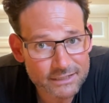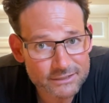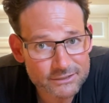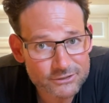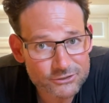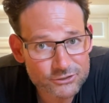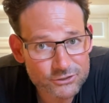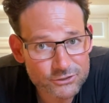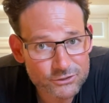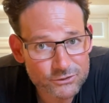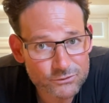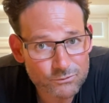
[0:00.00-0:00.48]

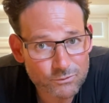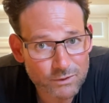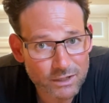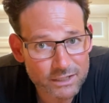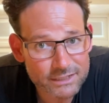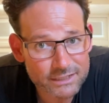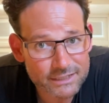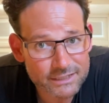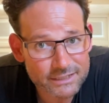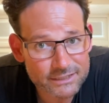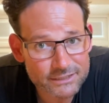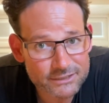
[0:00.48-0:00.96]
to what
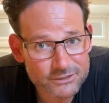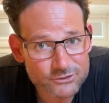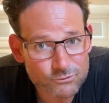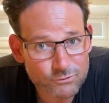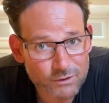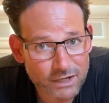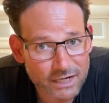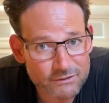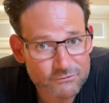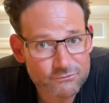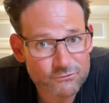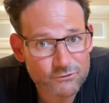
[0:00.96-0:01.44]
is
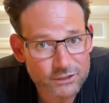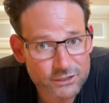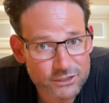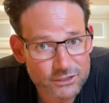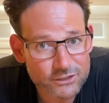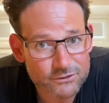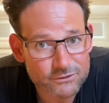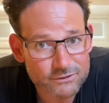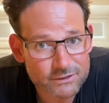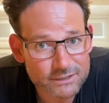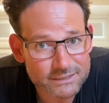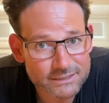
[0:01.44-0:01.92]
right for
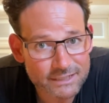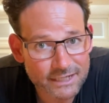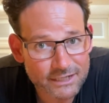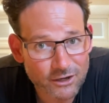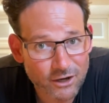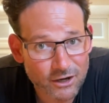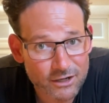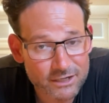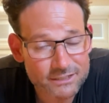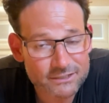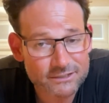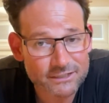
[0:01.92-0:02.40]
you, because I
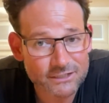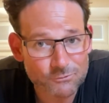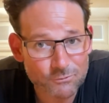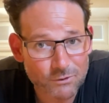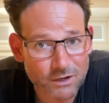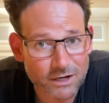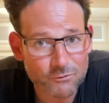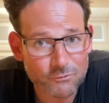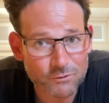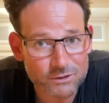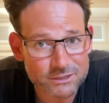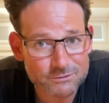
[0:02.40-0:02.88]
honestly
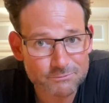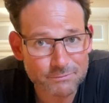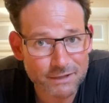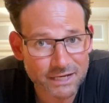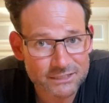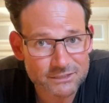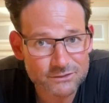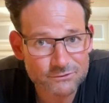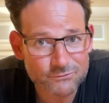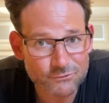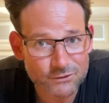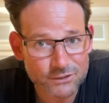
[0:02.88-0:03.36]
want what's
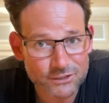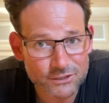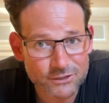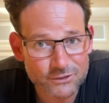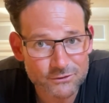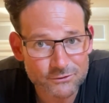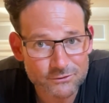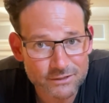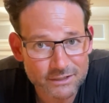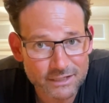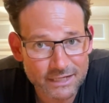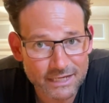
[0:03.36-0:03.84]
best for you
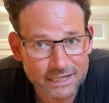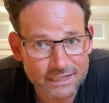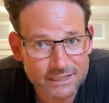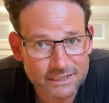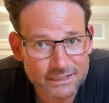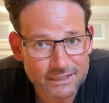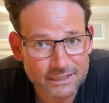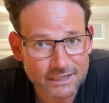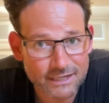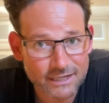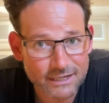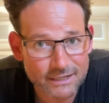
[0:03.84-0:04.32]

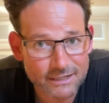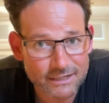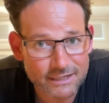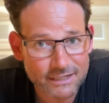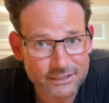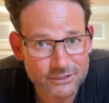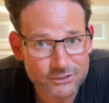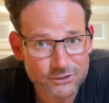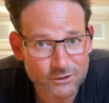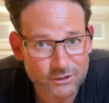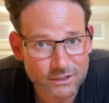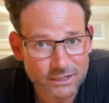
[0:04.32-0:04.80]

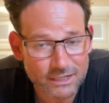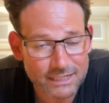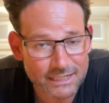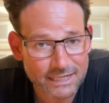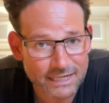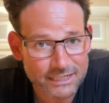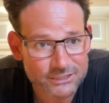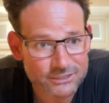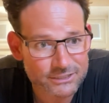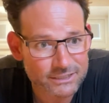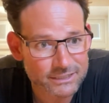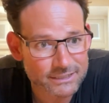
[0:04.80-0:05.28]
and your
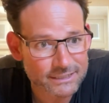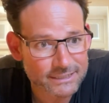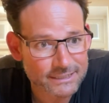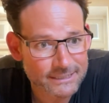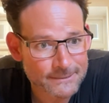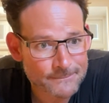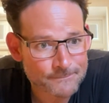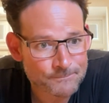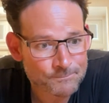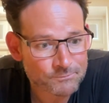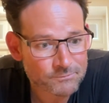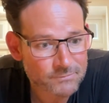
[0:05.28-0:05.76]
collection.
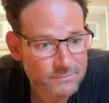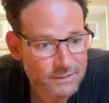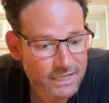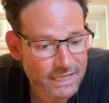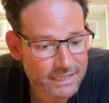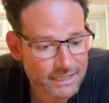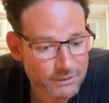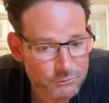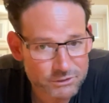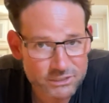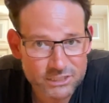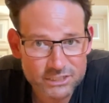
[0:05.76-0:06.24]
And
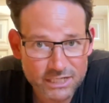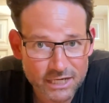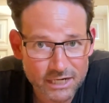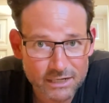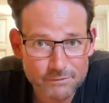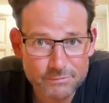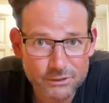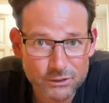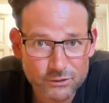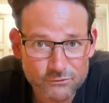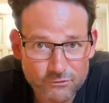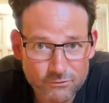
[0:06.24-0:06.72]
then we just kind of
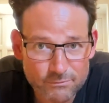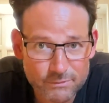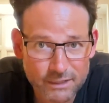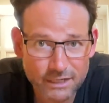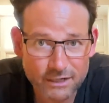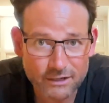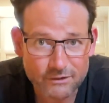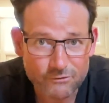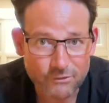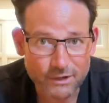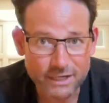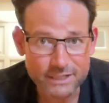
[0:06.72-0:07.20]
build from
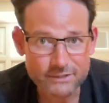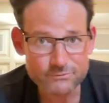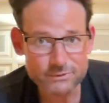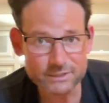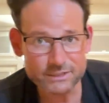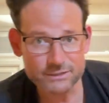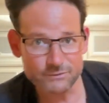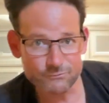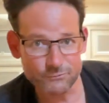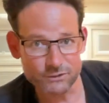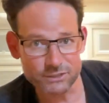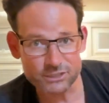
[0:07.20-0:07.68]
there, right?
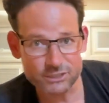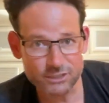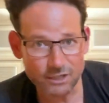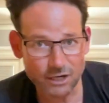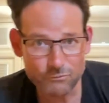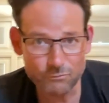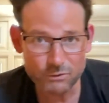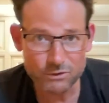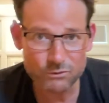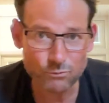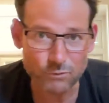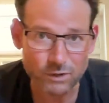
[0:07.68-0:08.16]
We start
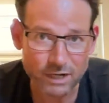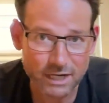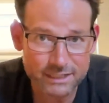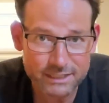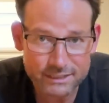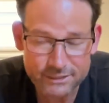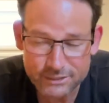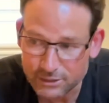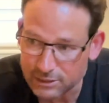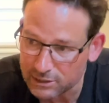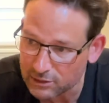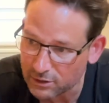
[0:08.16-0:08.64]
with one,
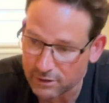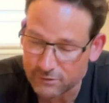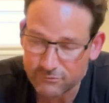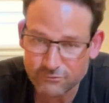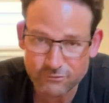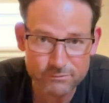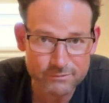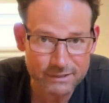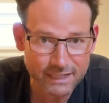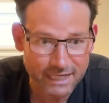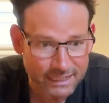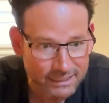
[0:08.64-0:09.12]
and you learn
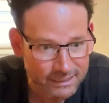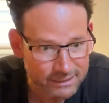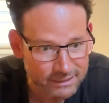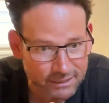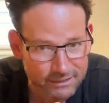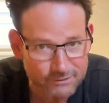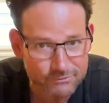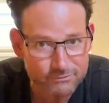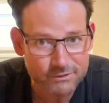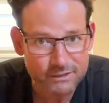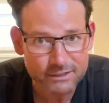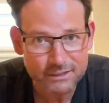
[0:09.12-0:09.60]
from that, and
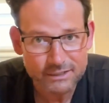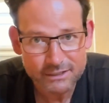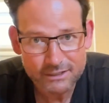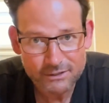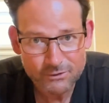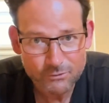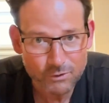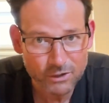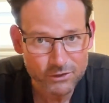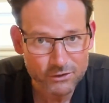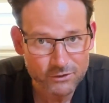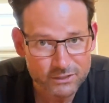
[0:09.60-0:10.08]
then
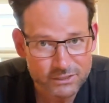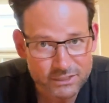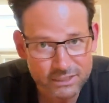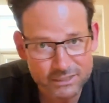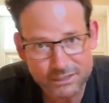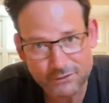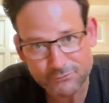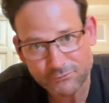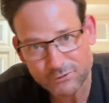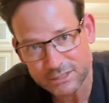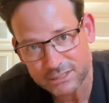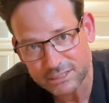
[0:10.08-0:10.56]
whether it's a
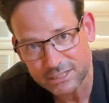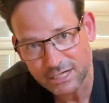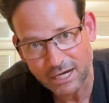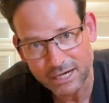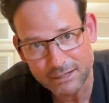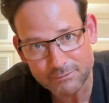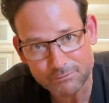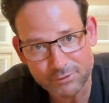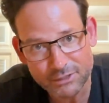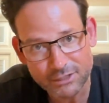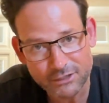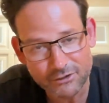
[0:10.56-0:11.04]
different
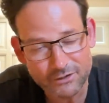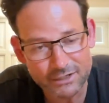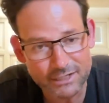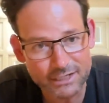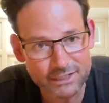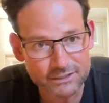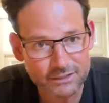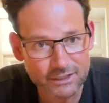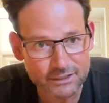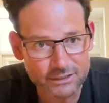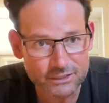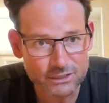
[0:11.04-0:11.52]
time
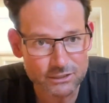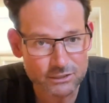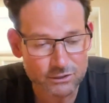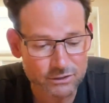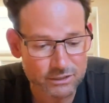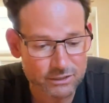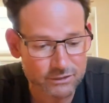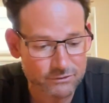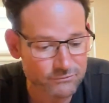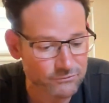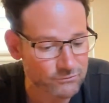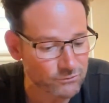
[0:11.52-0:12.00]
period that you're
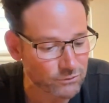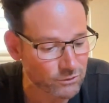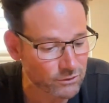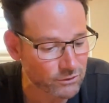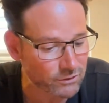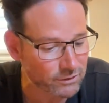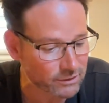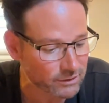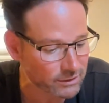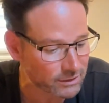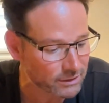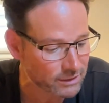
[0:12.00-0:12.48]
looking
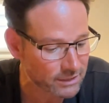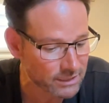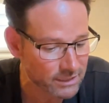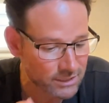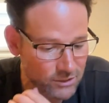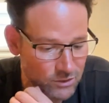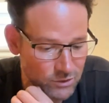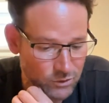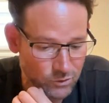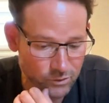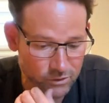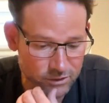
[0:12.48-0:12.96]
for,
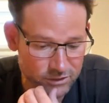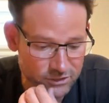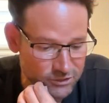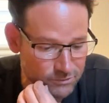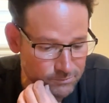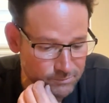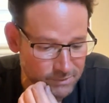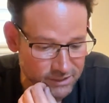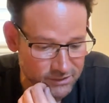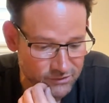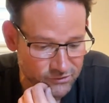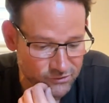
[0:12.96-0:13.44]
or
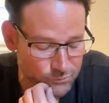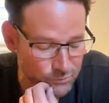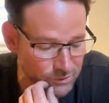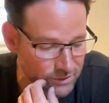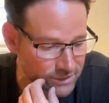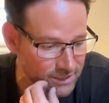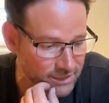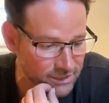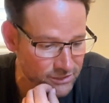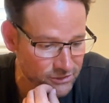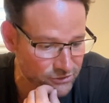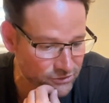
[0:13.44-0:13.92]
smiths
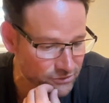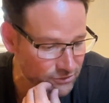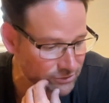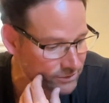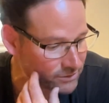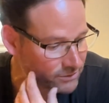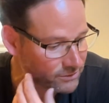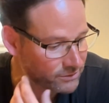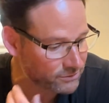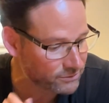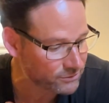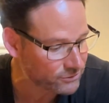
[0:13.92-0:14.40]
within a
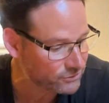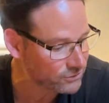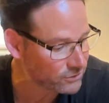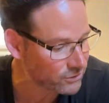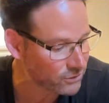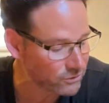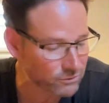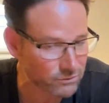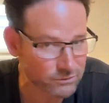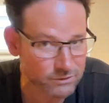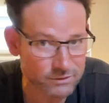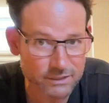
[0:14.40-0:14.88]
certain
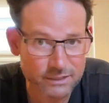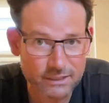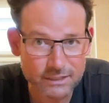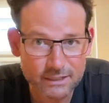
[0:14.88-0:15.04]
zone,